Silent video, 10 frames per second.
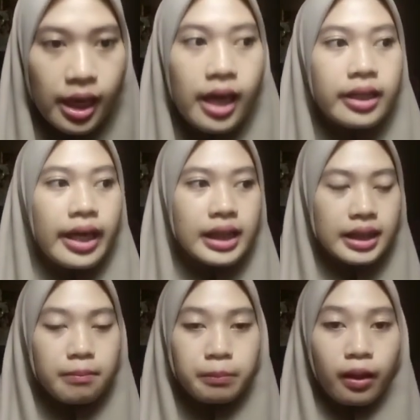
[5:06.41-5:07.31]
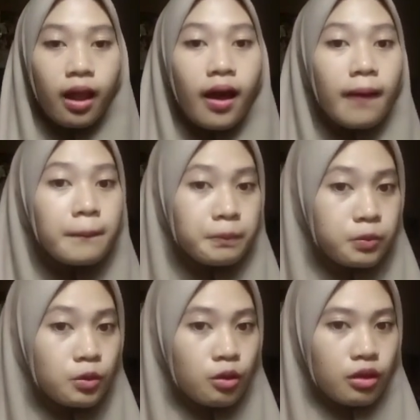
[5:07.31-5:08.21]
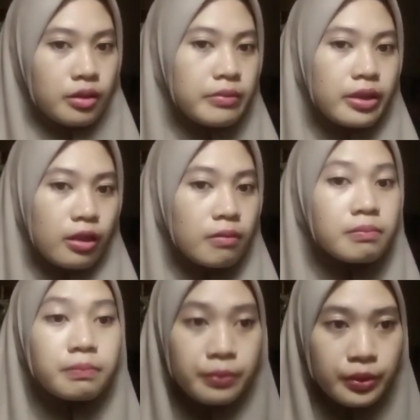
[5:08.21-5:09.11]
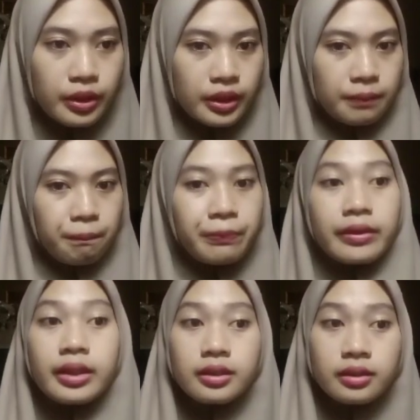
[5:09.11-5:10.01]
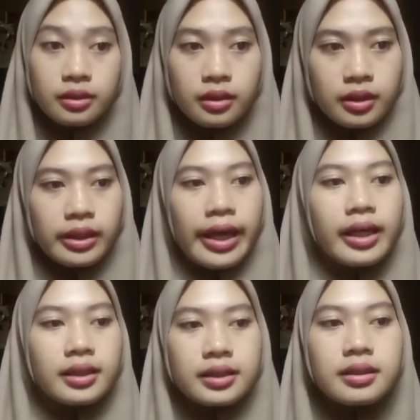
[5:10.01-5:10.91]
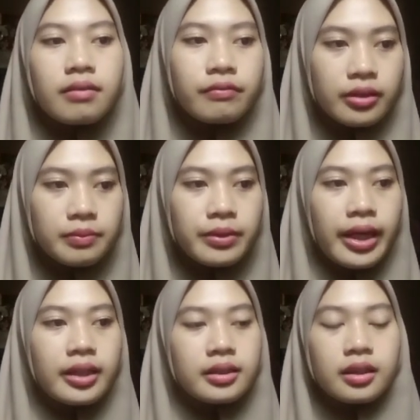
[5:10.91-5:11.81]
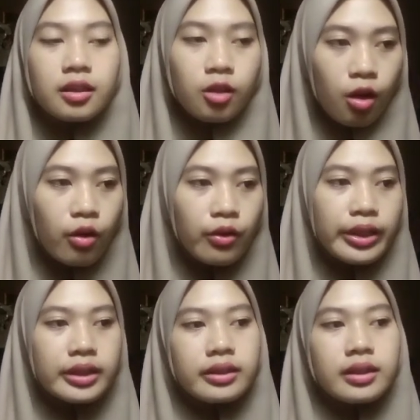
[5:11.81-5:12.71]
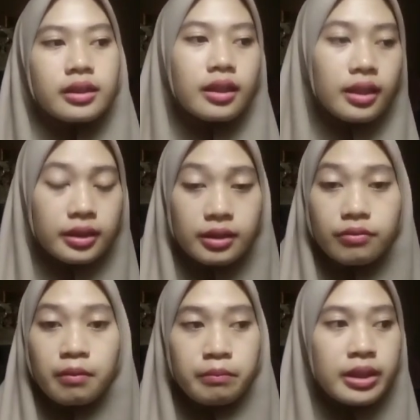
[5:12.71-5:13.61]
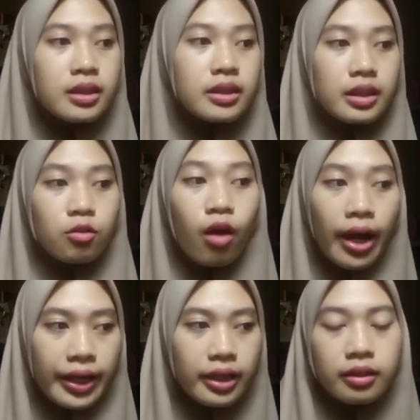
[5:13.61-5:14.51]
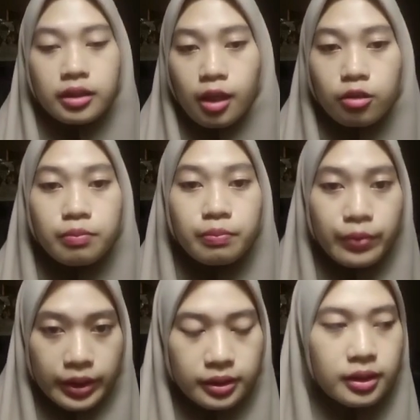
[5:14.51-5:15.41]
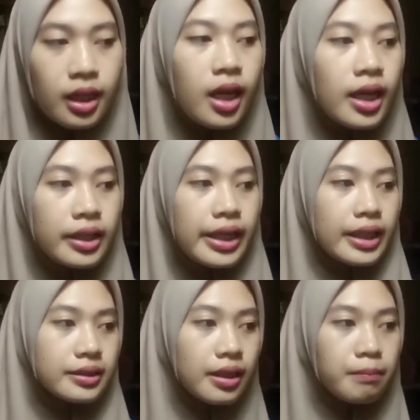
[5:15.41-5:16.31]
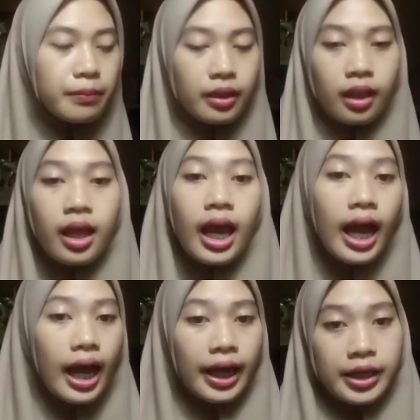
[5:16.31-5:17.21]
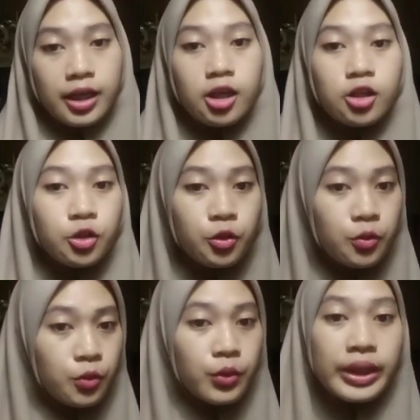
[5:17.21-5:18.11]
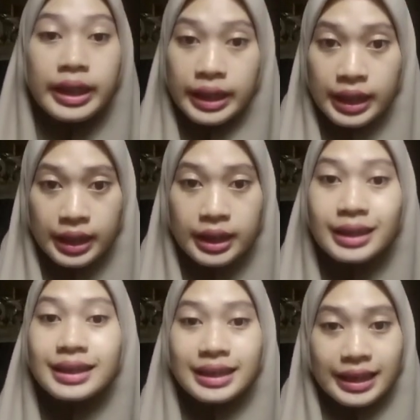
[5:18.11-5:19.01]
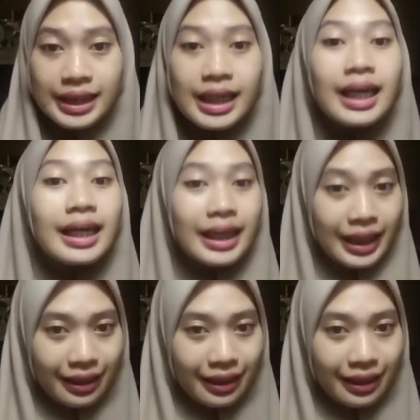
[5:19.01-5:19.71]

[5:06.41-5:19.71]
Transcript: The example, pull become pulled. The third English verb cannot occur in the relative be required noun phrase. The example, I, you, he, she, it.